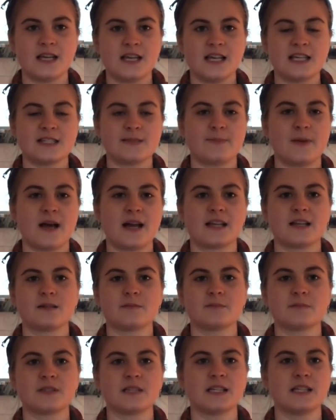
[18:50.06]
is by
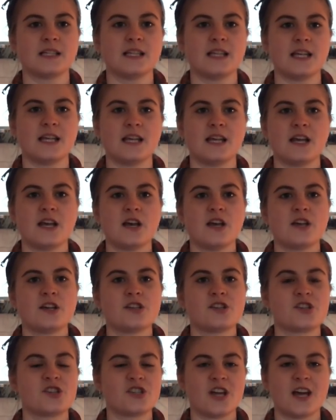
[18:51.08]
completely
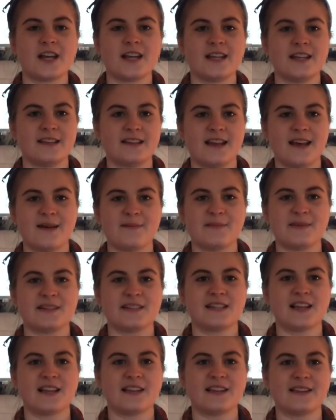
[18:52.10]
shunning them and
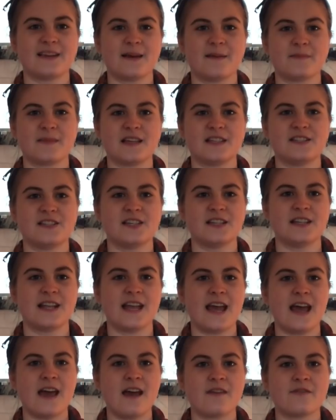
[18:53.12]
telling them they did
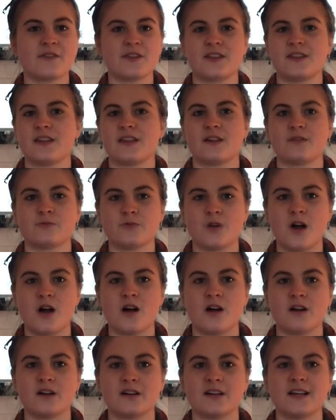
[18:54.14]
everything
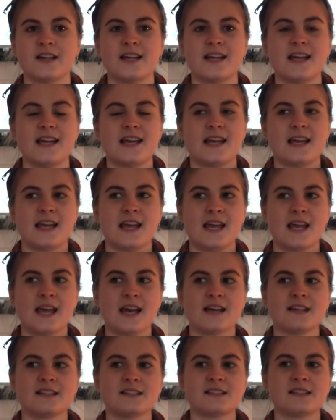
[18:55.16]
wrong
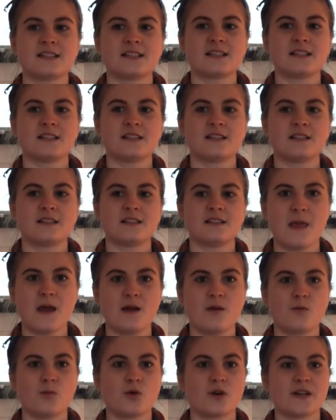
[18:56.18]
and
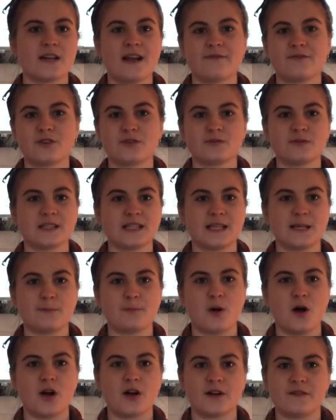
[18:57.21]
were never really
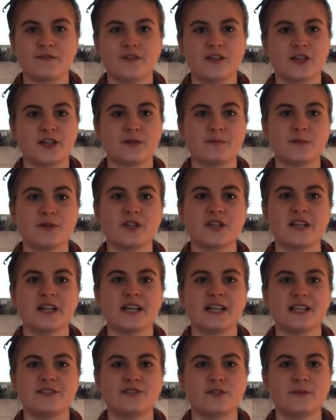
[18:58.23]
part of the
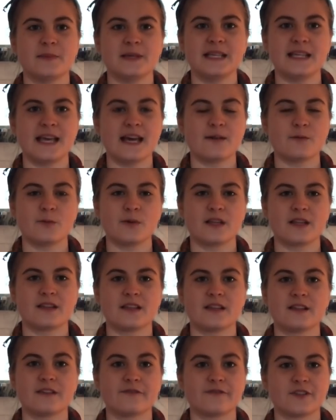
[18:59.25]
community to begin with
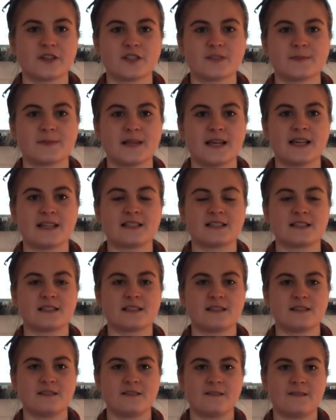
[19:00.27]
in the first place.
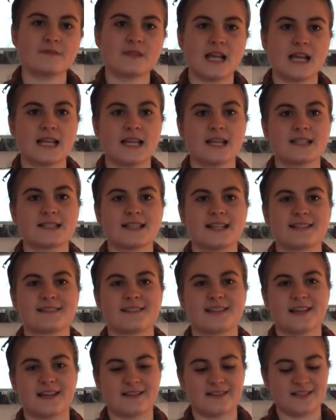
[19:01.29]
I guess
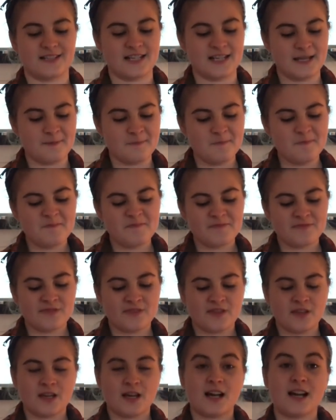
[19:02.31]
that's it.
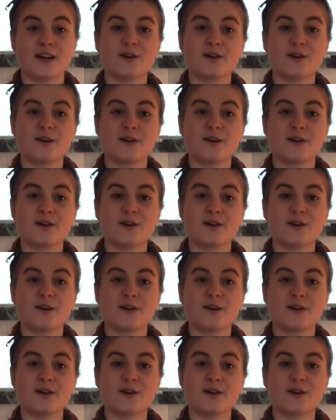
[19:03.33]
I